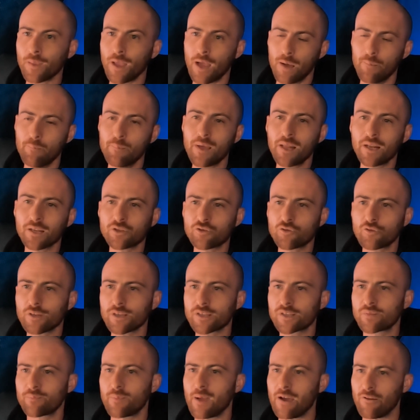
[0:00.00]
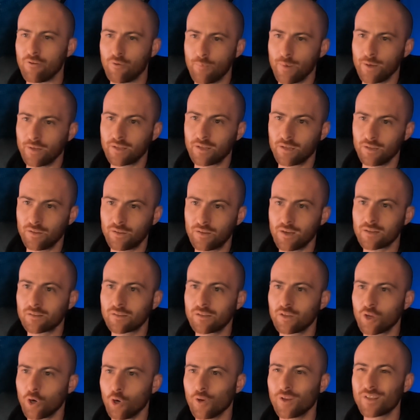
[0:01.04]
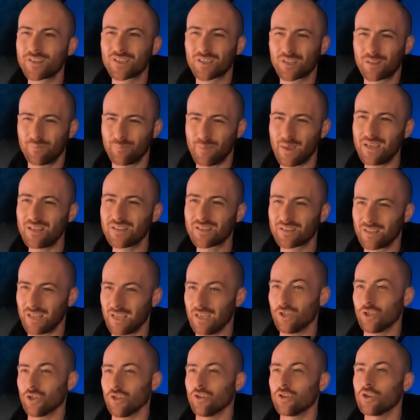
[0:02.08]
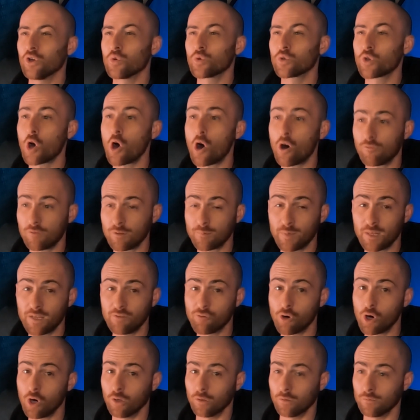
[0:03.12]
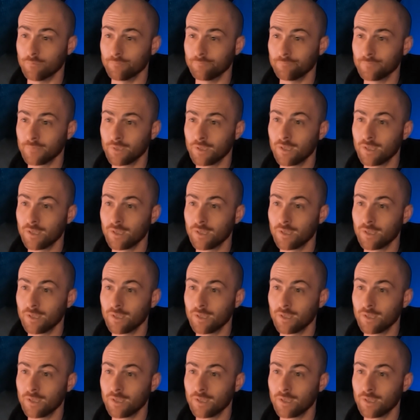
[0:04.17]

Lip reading: a military experiment conducted on a space station goes horribly wrong,